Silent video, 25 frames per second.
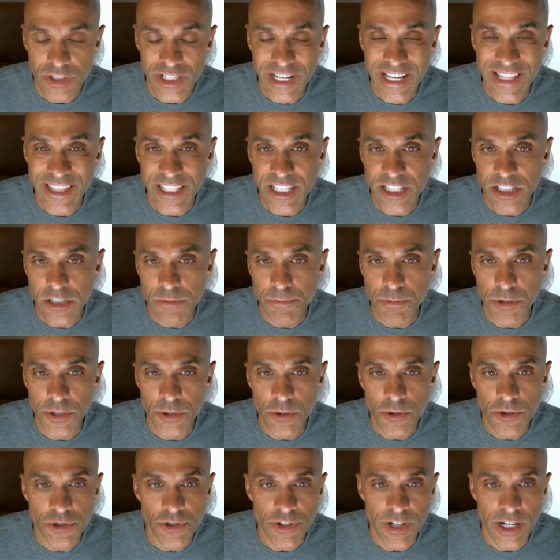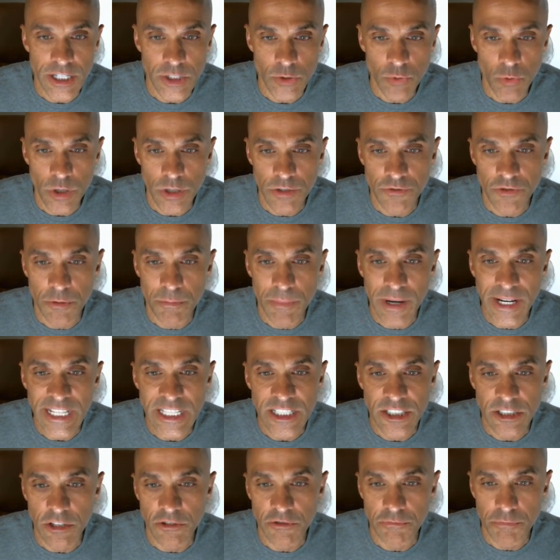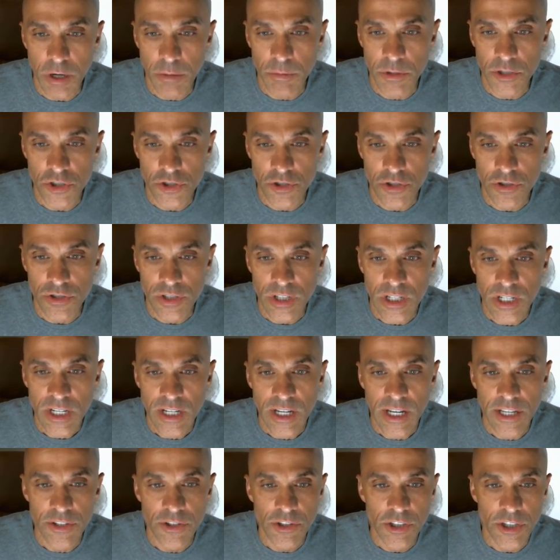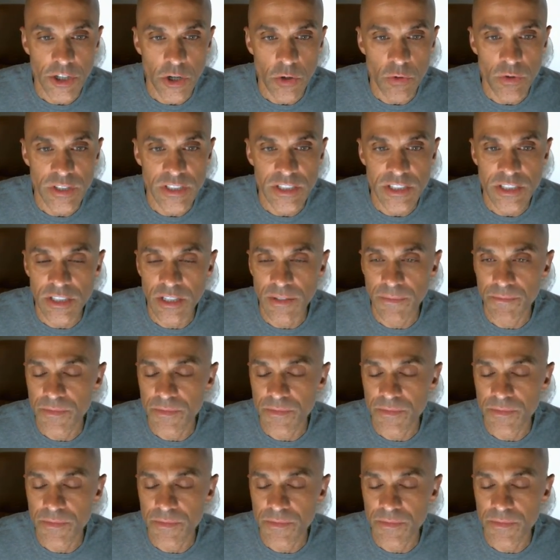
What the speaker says: and this producer has worked for many self-publishers, and you could always